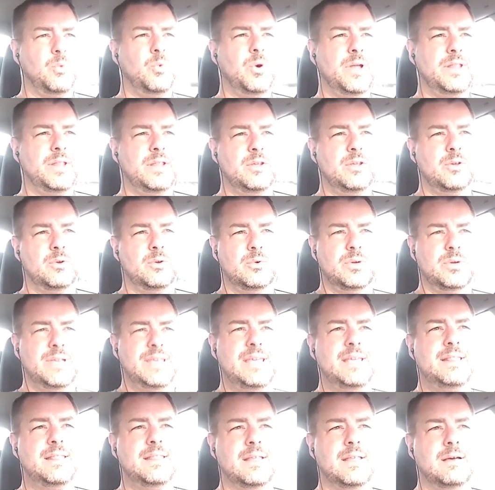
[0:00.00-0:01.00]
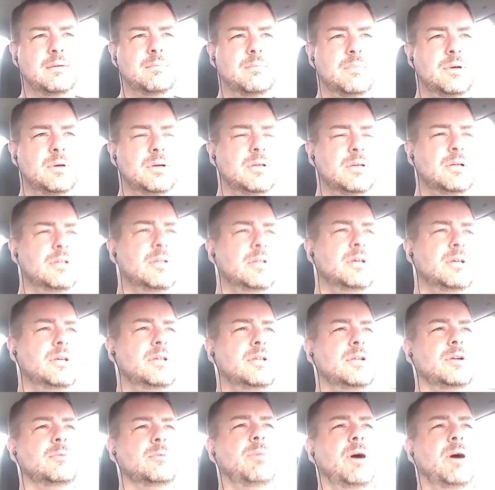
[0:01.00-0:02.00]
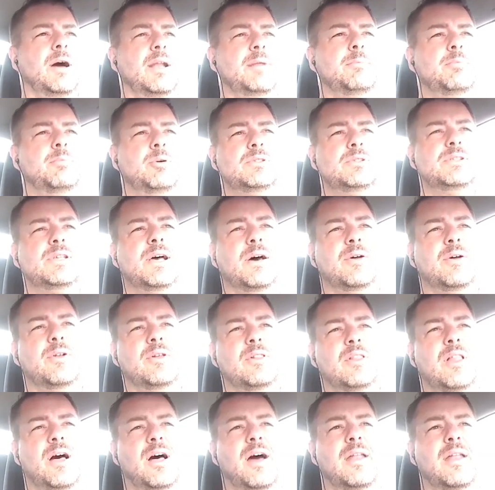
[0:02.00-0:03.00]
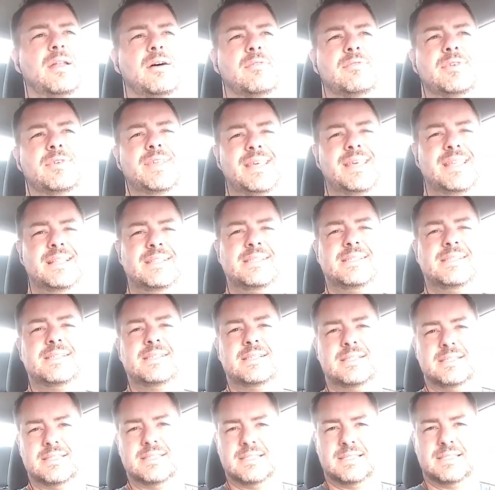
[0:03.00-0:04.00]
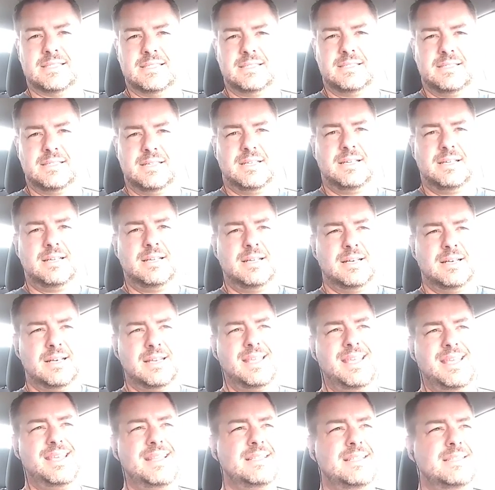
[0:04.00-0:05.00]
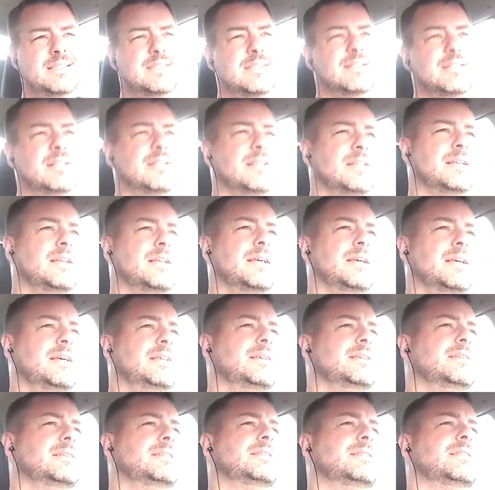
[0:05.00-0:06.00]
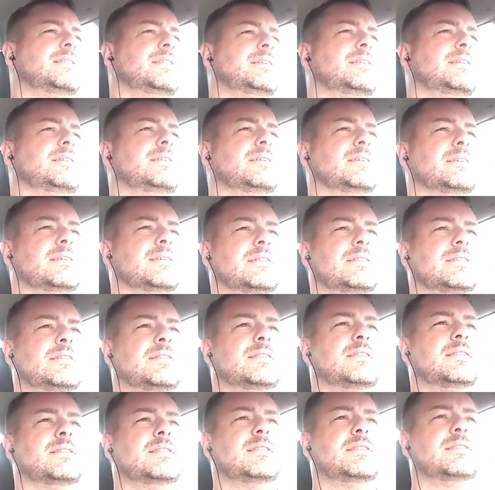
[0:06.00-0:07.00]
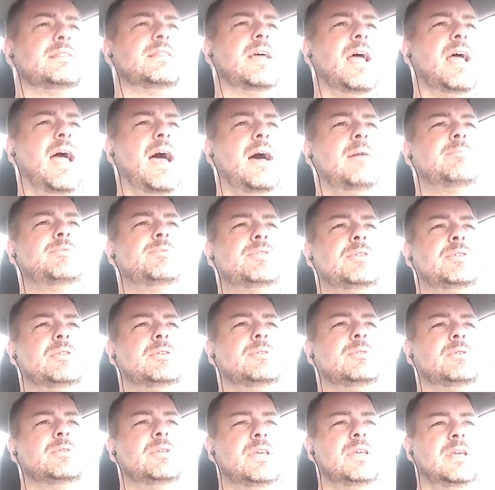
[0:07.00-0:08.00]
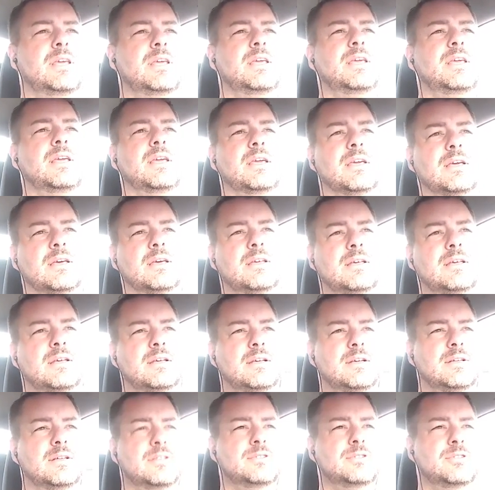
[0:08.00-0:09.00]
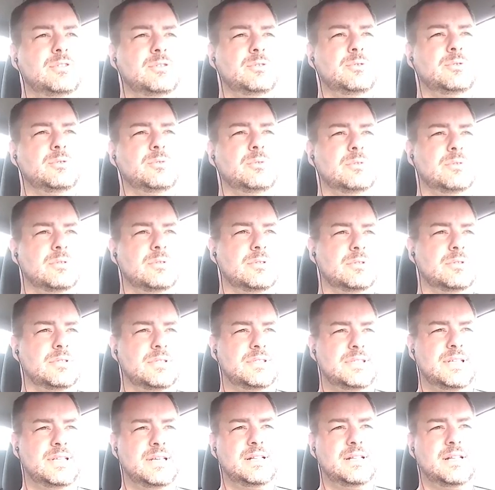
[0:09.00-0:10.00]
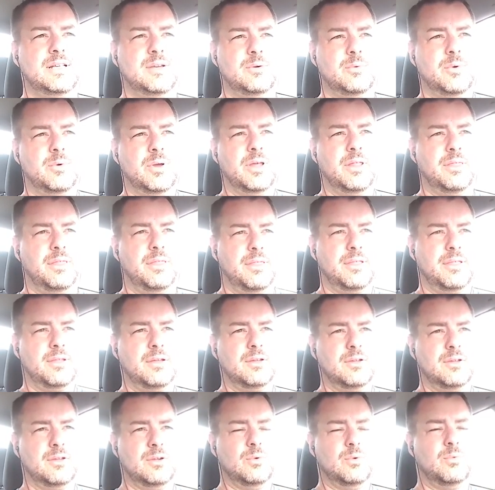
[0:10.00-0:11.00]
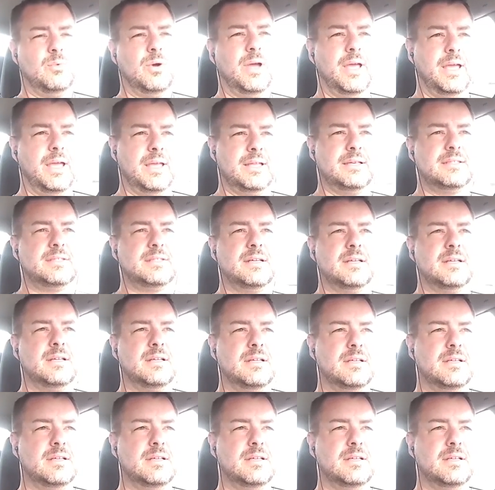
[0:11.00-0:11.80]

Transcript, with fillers: when you eat them, your body puts out a lot of insulin. And insulin is the absolute key to dealing with your weight,